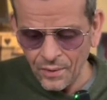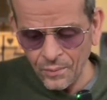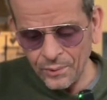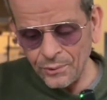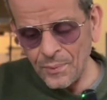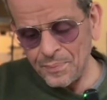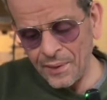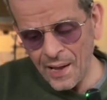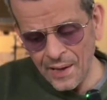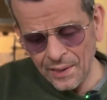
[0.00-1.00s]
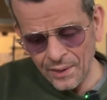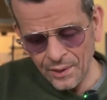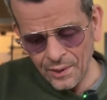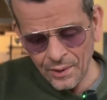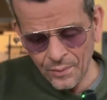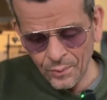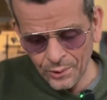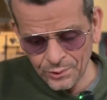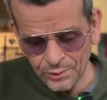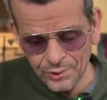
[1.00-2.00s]
When you apply
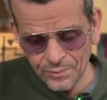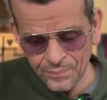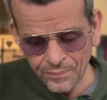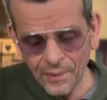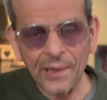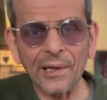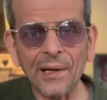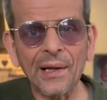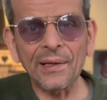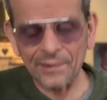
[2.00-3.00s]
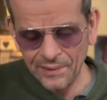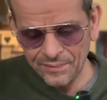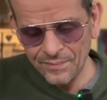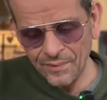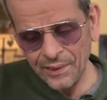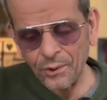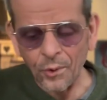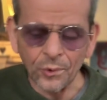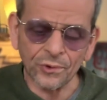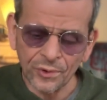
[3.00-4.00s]
washes, and it
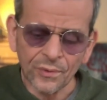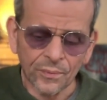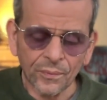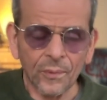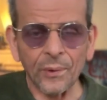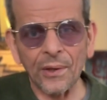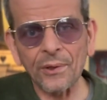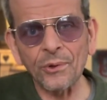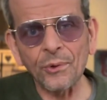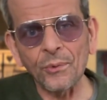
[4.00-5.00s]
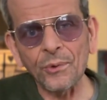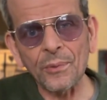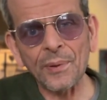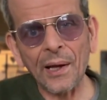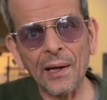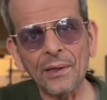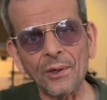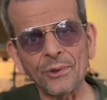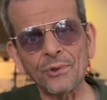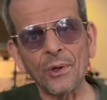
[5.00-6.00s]
goes whether you apply it
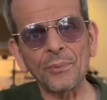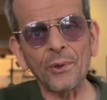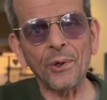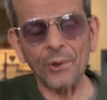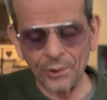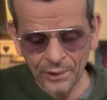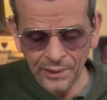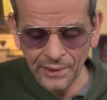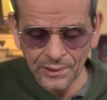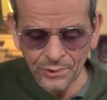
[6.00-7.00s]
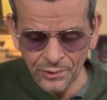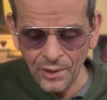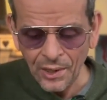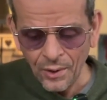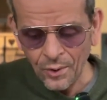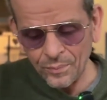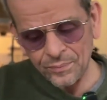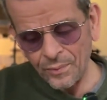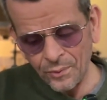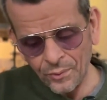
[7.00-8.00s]
on top or under a glaze or
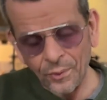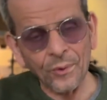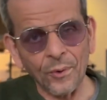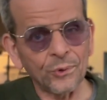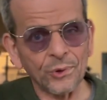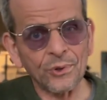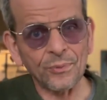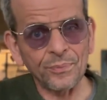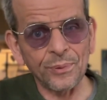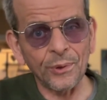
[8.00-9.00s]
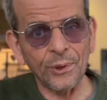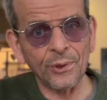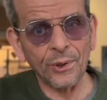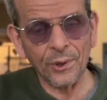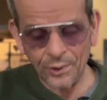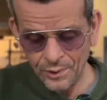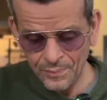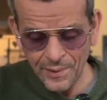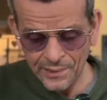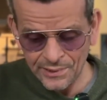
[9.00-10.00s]
just put it
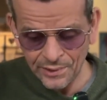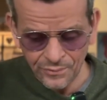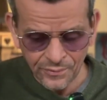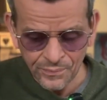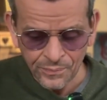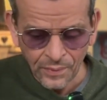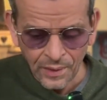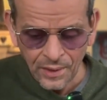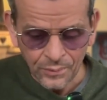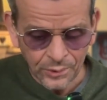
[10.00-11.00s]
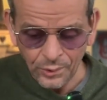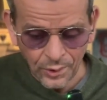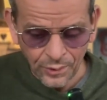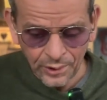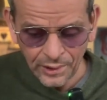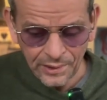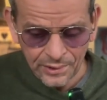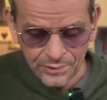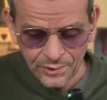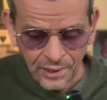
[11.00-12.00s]
by itself with nothing
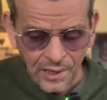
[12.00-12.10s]
else,